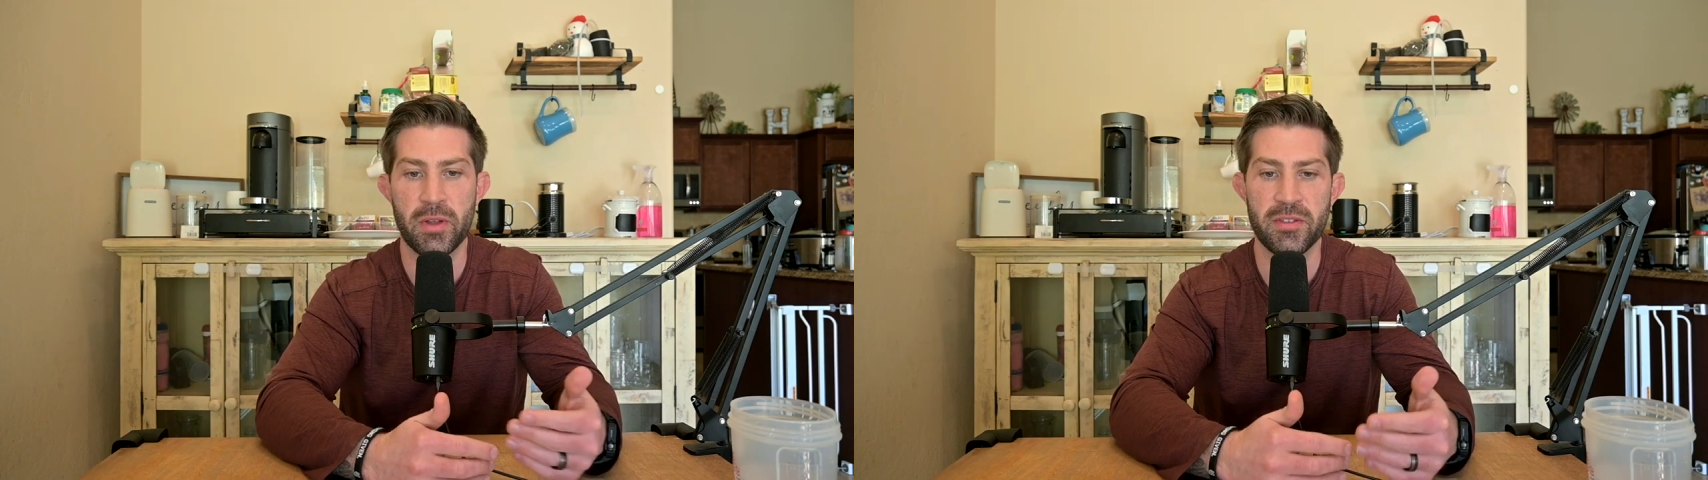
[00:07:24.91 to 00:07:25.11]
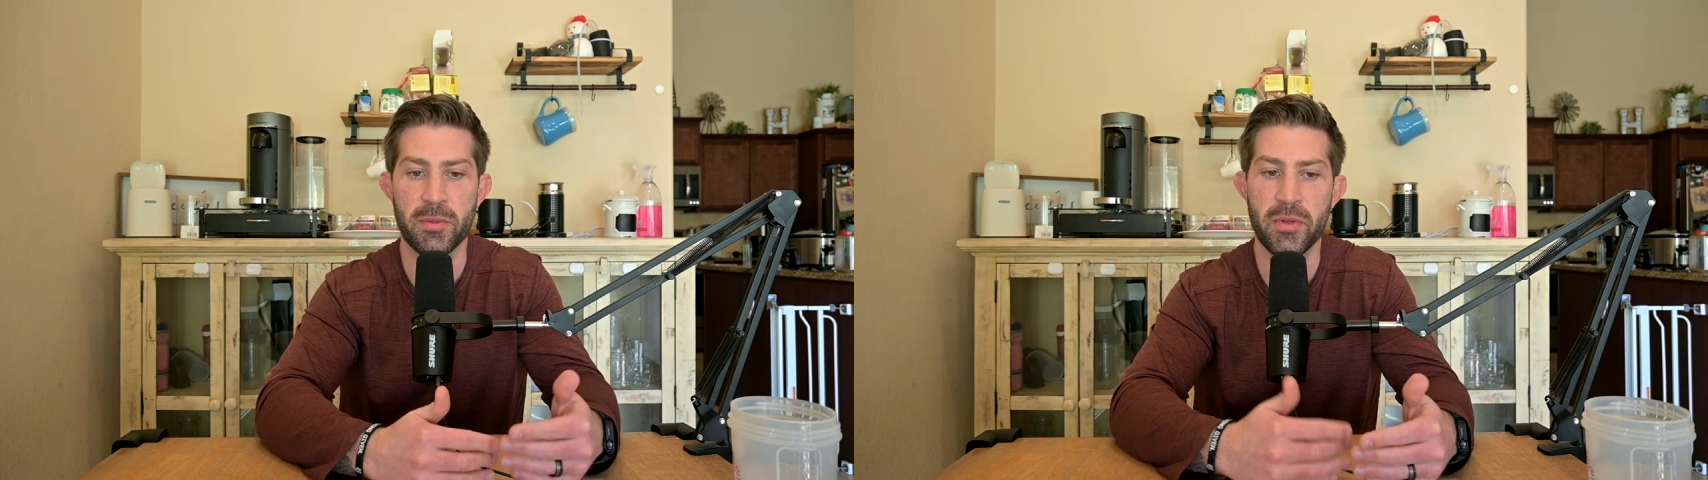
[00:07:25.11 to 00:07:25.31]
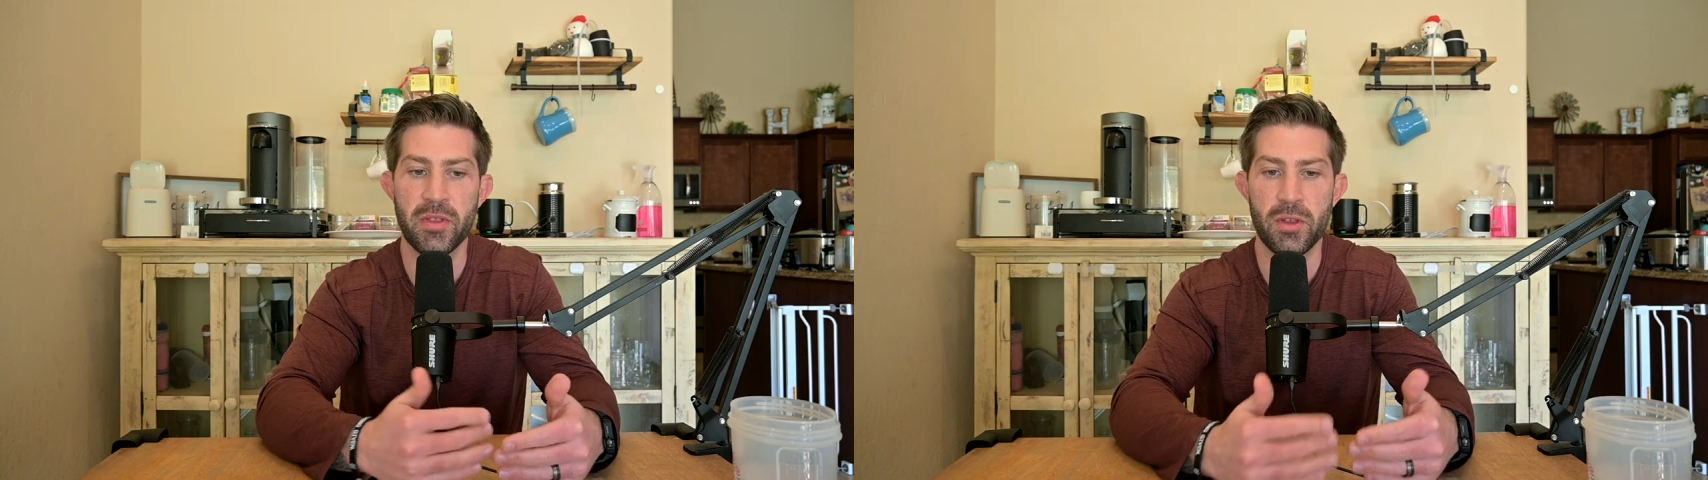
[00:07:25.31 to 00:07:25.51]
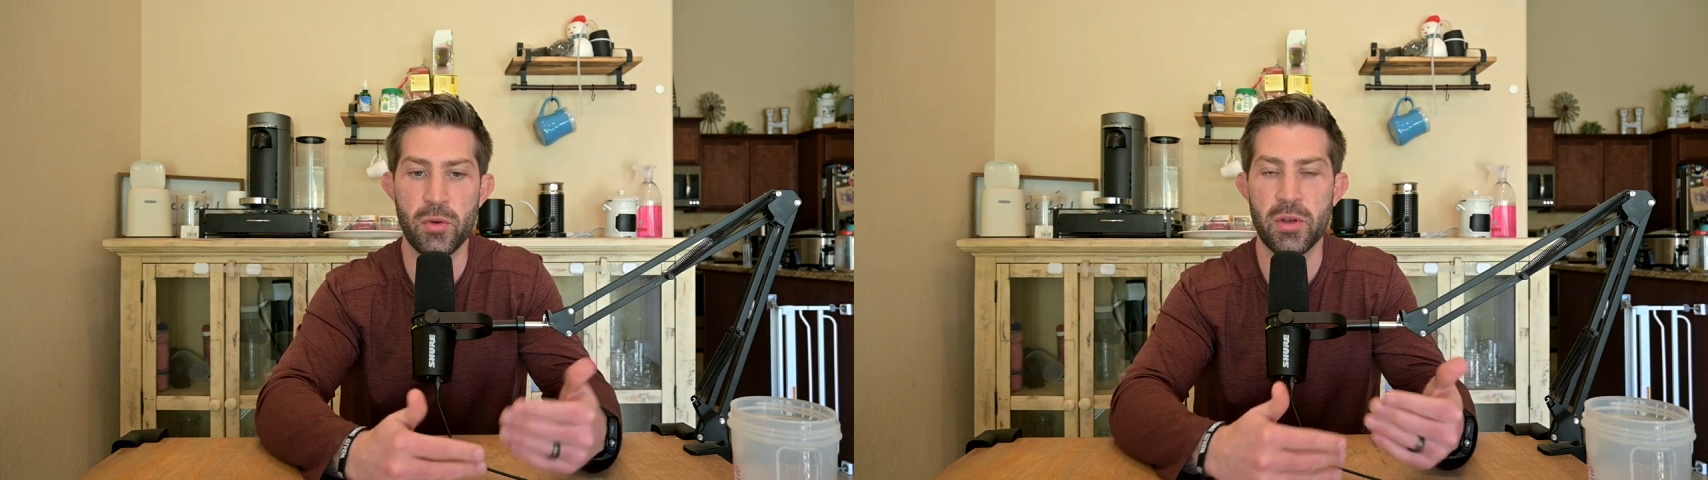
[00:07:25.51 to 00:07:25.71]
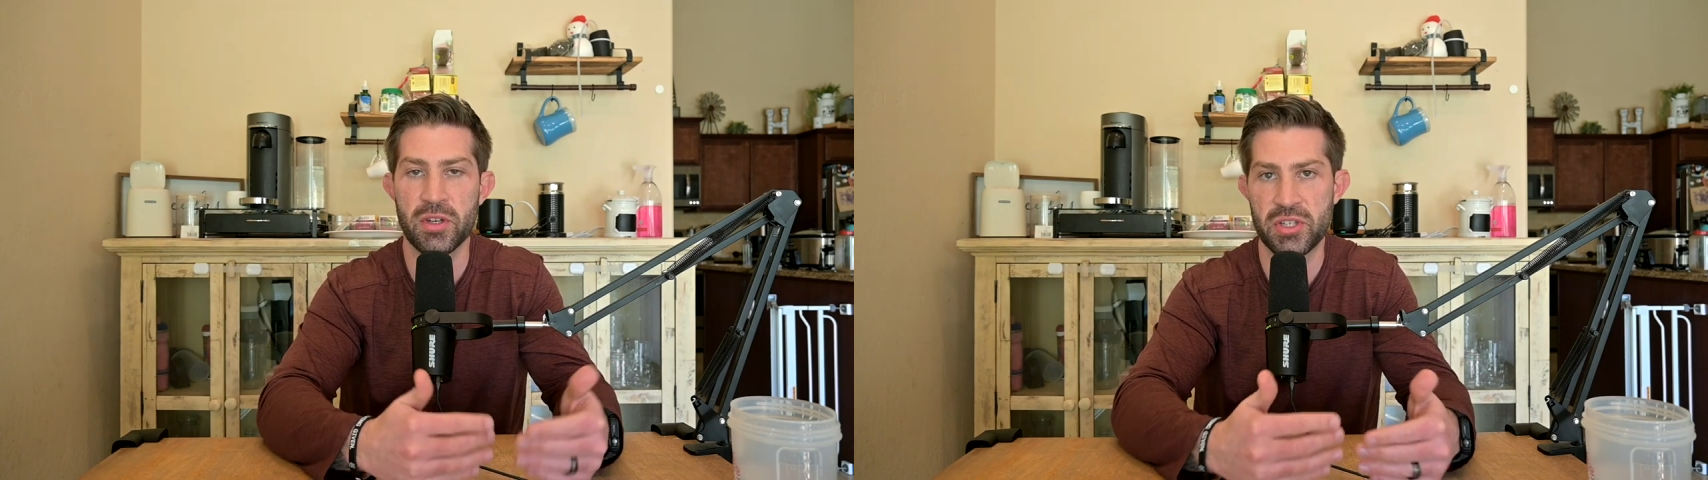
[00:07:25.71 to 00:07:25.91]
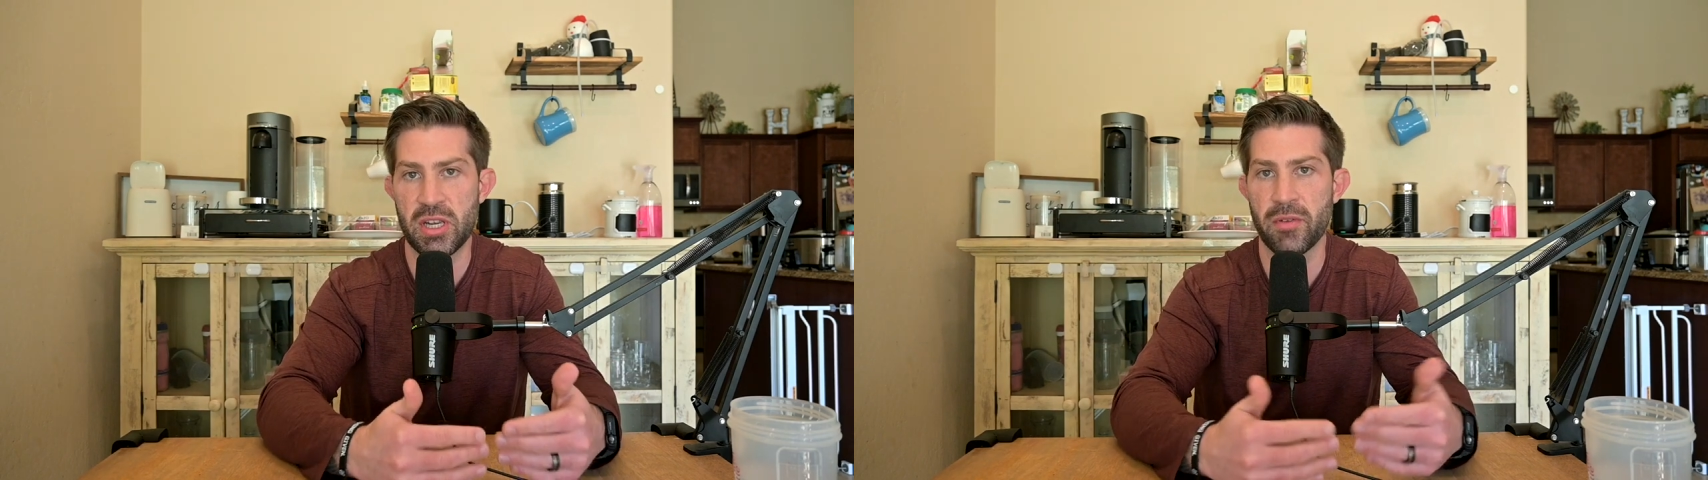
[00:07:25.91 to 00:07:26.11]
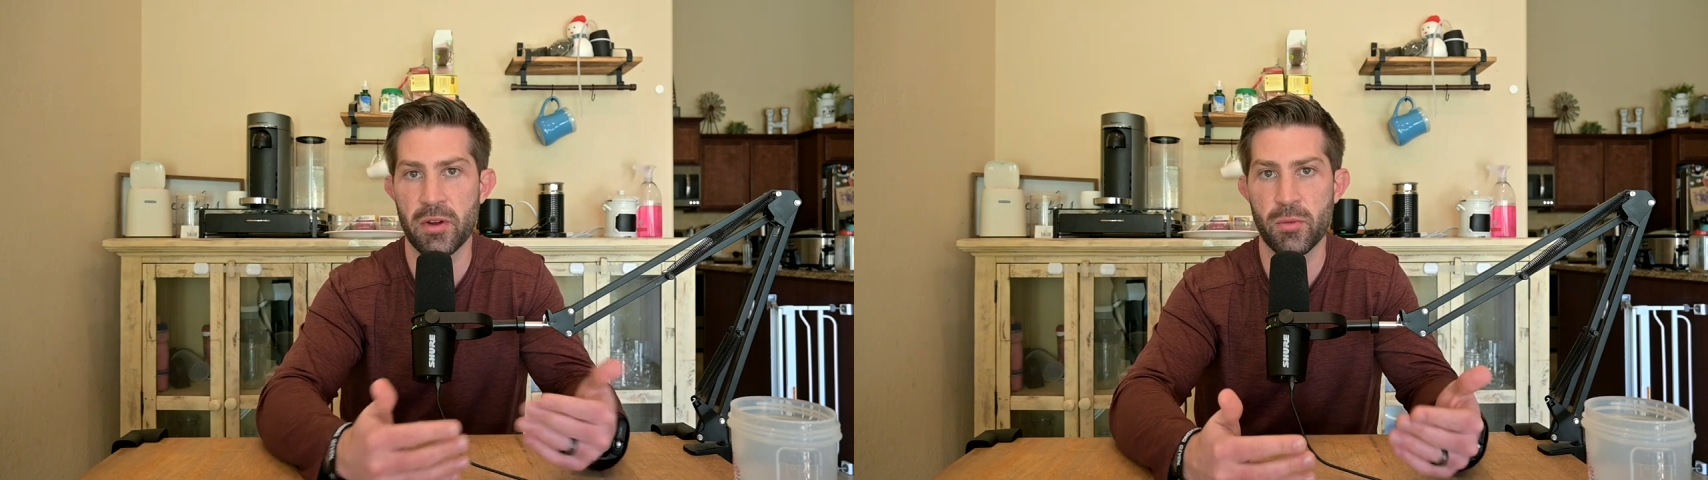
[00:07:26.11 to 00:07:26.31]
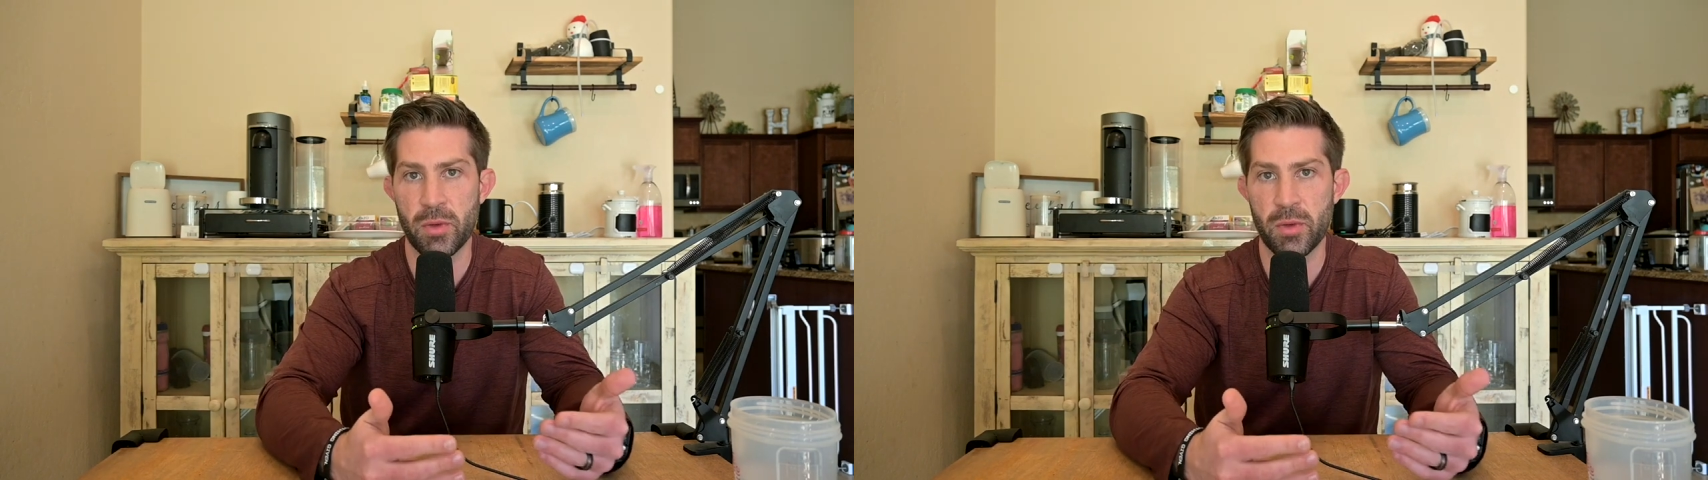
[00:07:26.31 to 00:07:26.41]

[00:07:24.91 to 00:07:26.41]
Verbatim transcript: It's something that you can achieve on a